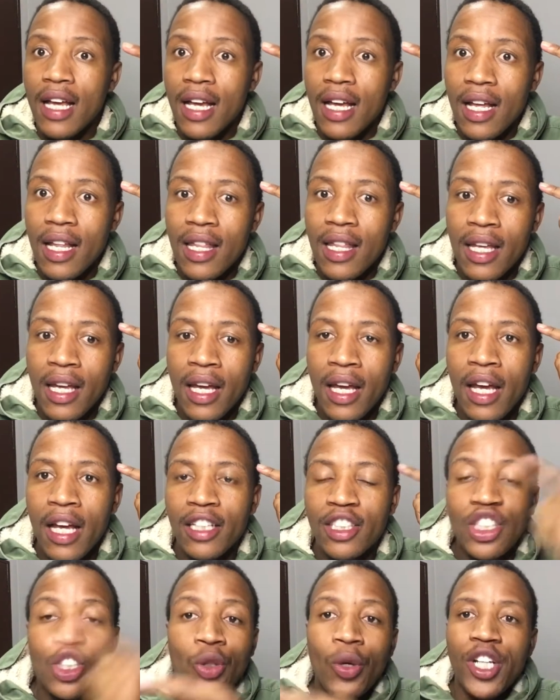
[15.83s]
the
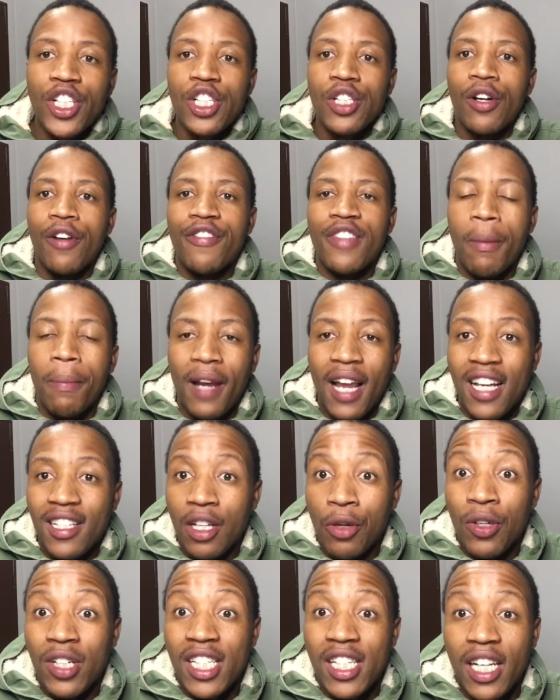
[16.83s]
situation of the players that
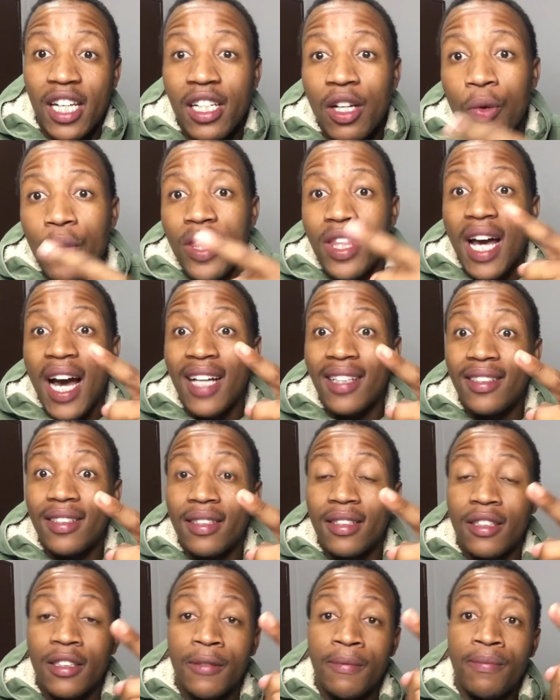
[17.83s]
were training with
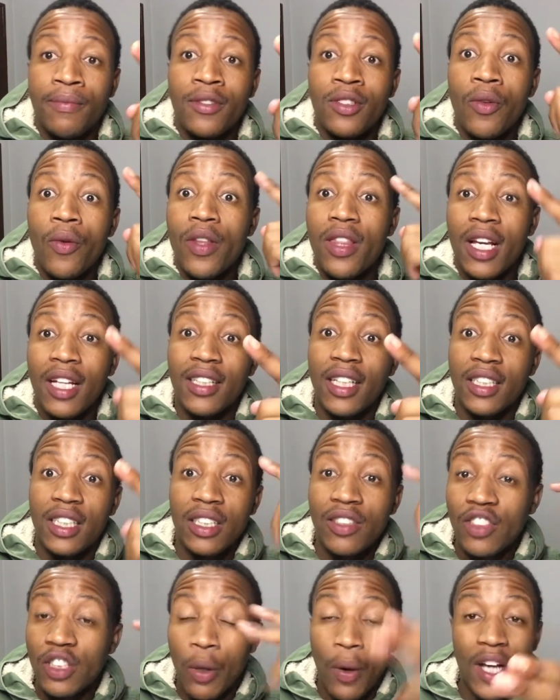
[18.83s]
us, with Kaizer
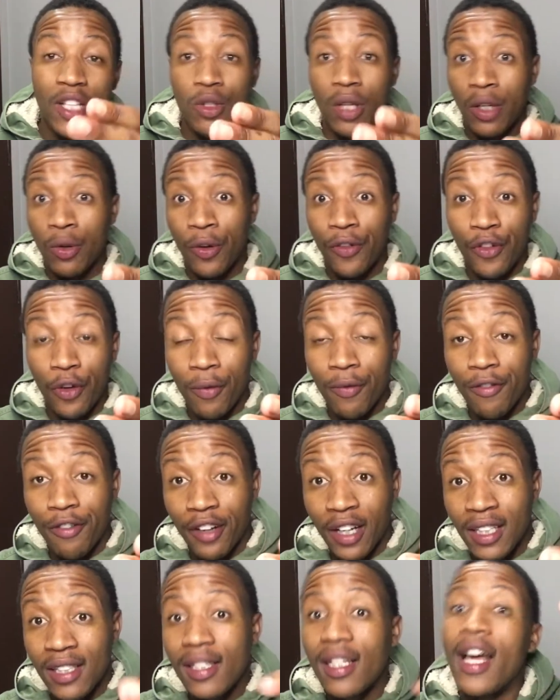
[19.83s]
Chiefs, the ones that were from
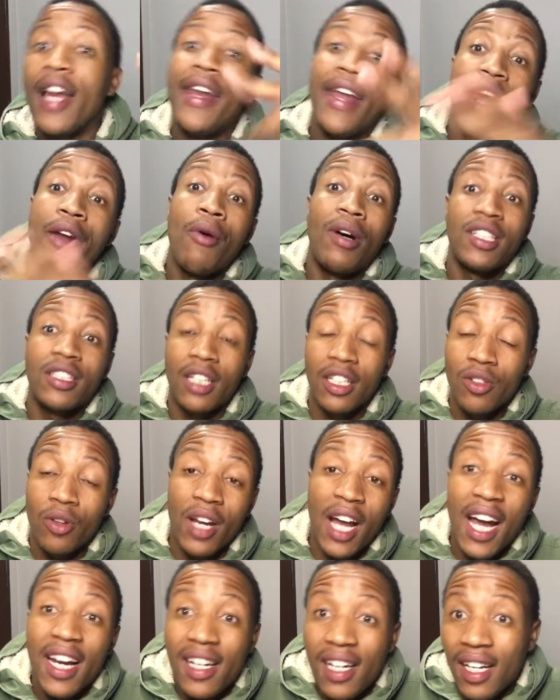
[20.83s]
Wits, and then we're just gonna
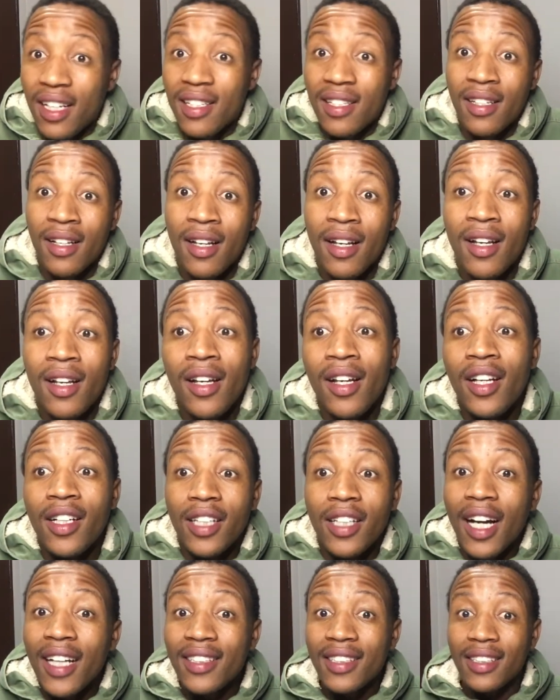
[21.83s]
address
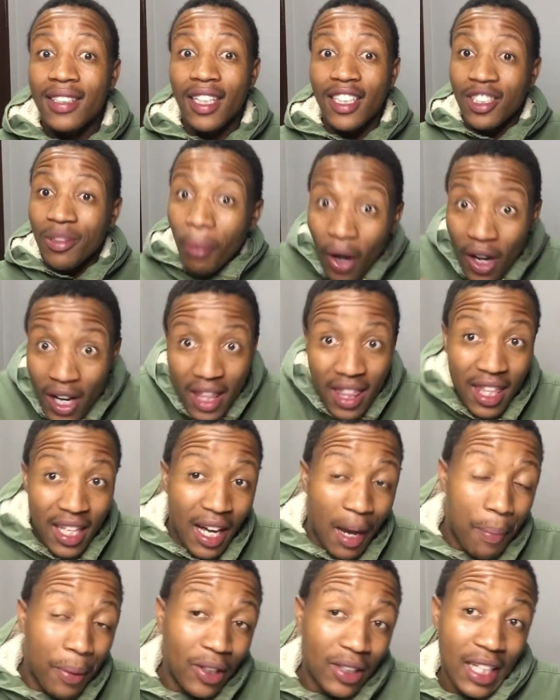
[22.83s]
just a small thing
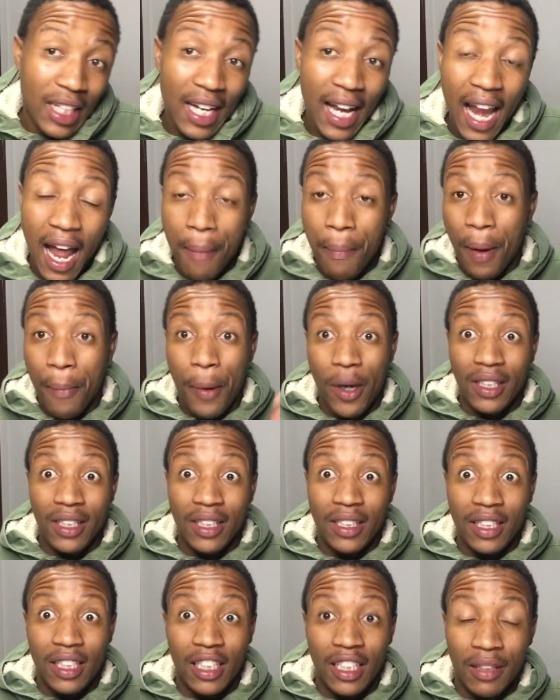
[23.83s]
about the club, about the
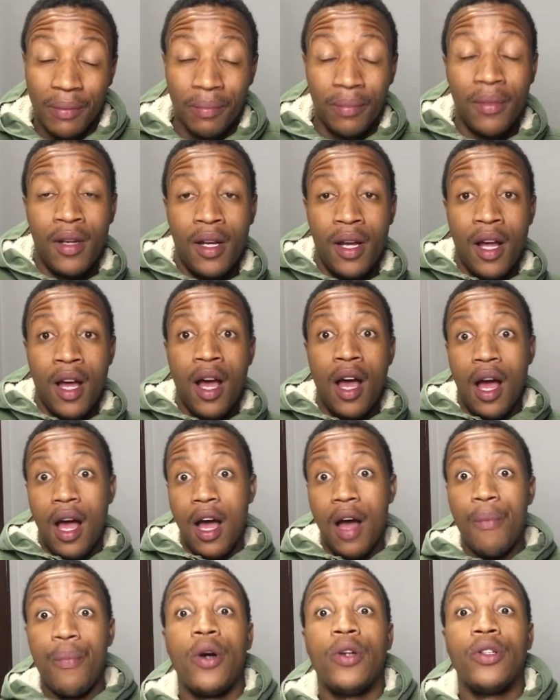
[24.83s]
team,
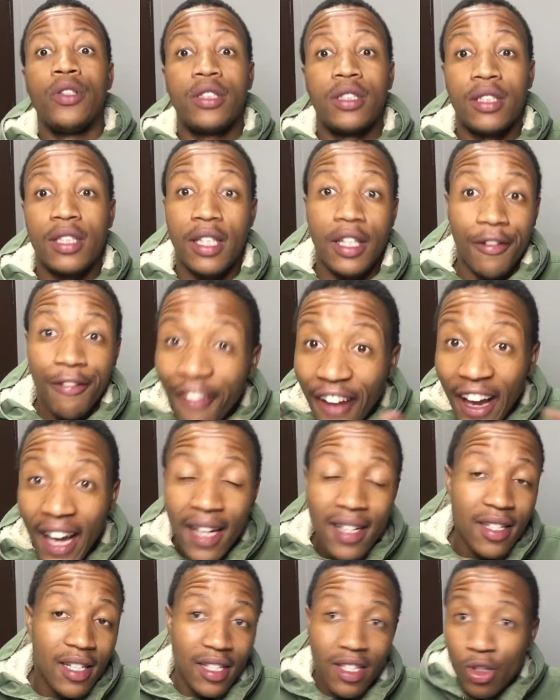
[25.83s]
about the
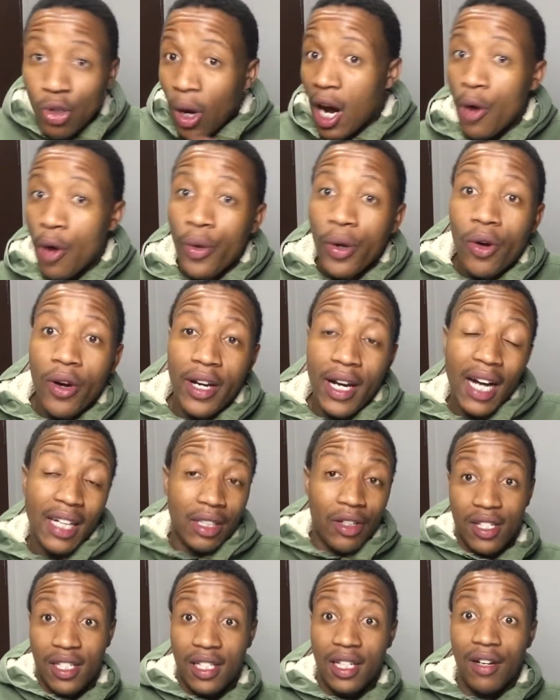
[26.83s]
fans as to how we conduct
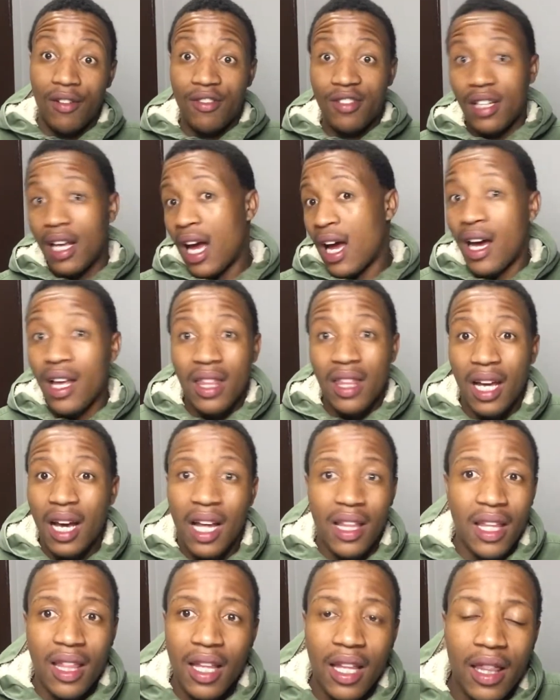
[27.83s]
ourselves.
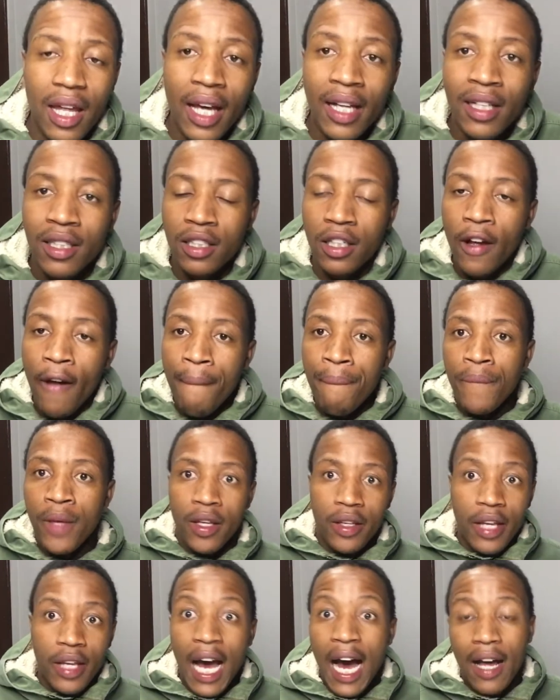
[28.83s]
Other than that,
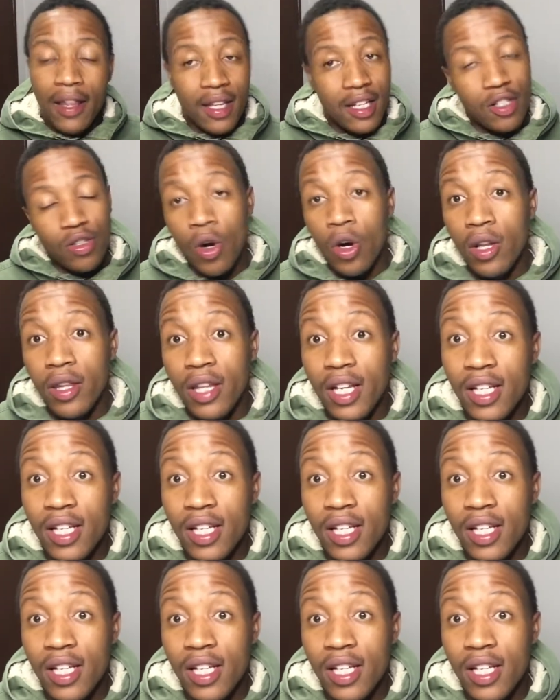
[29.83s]
yeah, that's all.